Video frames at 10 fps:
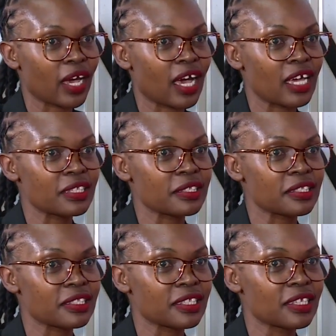
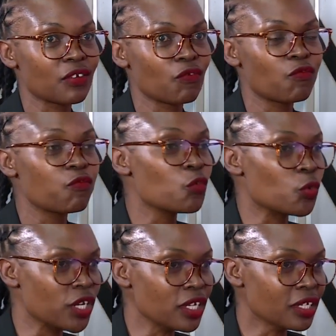as
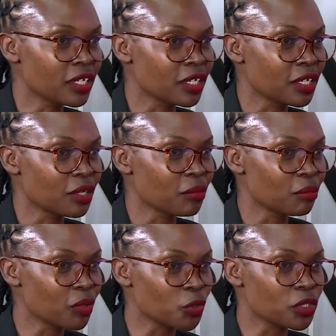food,
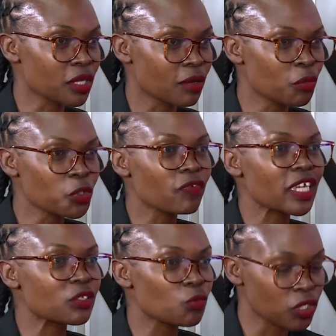because most of
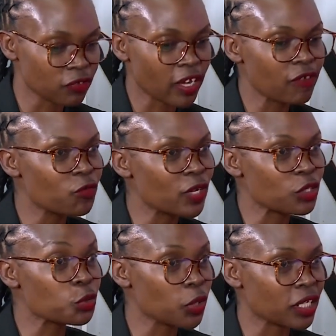us quantify food
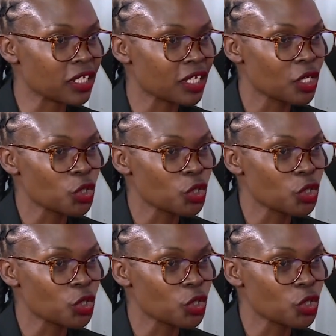as solid.